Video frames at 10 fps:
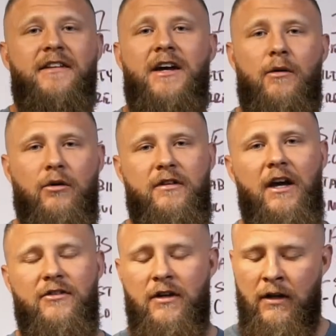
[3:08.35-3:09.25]

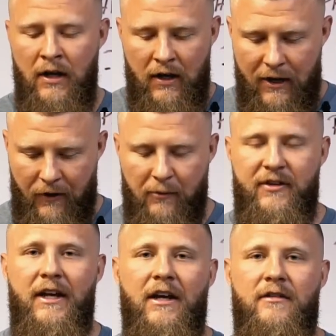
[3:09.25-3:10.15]
anti-rotation. If I'm
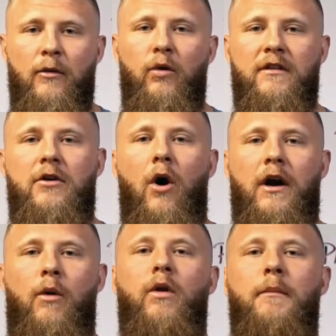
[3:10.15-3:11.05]
sitting in someone's
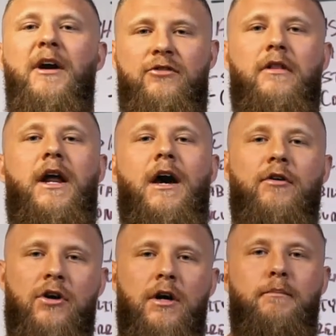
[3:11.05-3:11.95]
guard, I wanna make sure that I
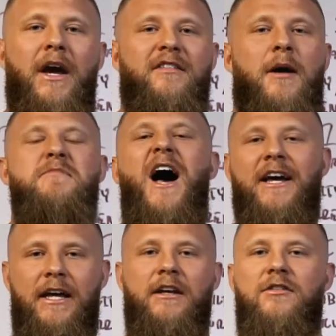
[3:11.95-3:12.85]
have a good base, I'm
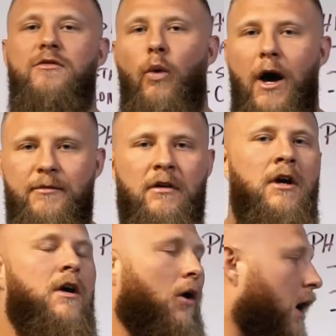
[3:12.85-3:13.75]
not getting swept,
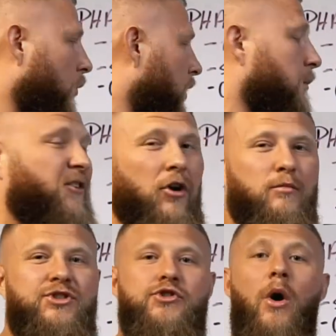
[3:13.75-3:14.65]
all right? I wanna make sure
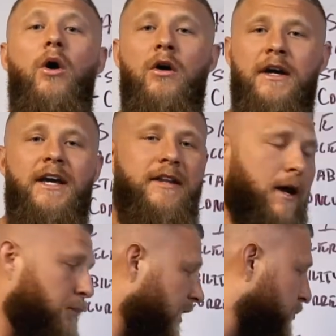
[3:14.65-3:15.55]
I'm strong in
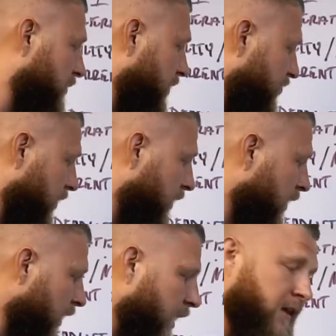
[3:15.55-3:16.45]
that base position.
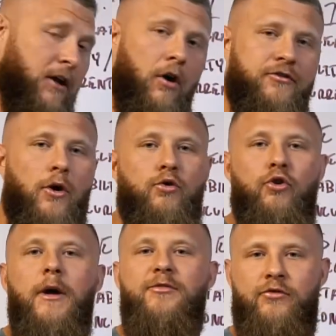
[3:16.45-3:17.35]
And then also
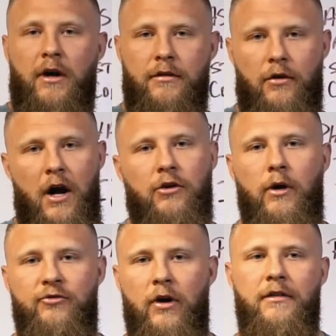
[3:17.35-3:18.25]
grip strength, all right?
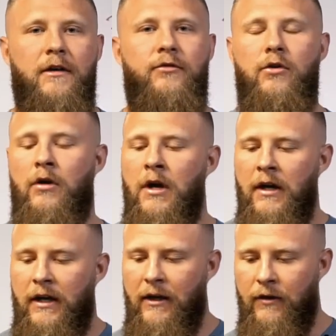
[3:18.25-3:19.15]
Grip strength,
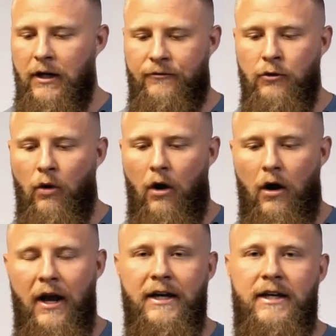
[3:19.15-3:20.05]
even if you
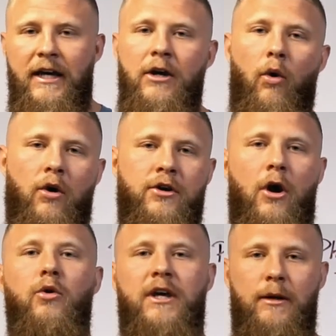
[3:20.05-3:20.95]
are a gi or
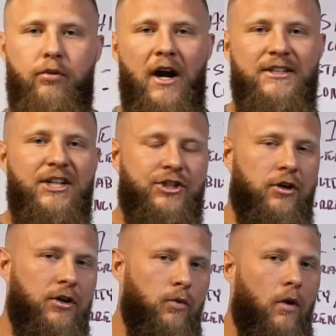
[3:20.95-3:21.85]
no gi
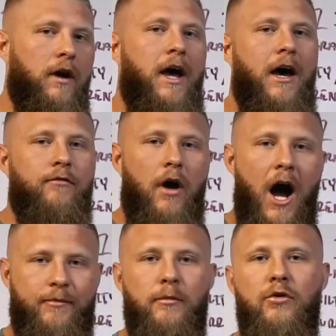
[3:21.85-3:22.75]
practitioner, you wanna have
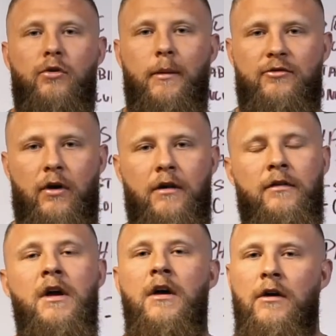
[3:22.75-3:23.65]
optimal grip
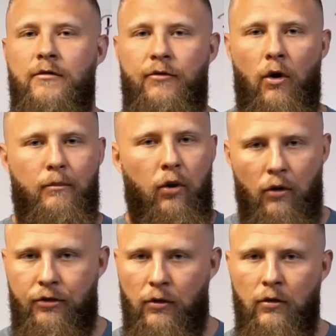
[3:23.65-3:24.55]
strength for
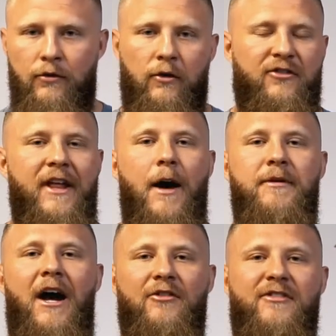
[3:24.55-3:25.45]
pull throughs, for snap
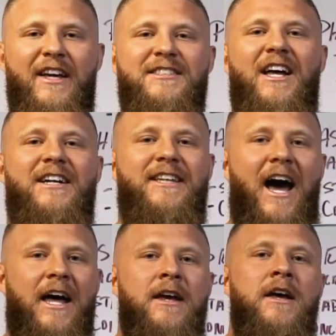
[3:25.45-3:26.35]
downs, things like
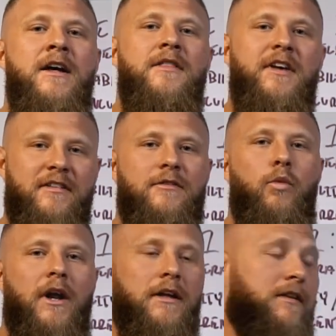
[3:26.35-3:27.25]
that. This is what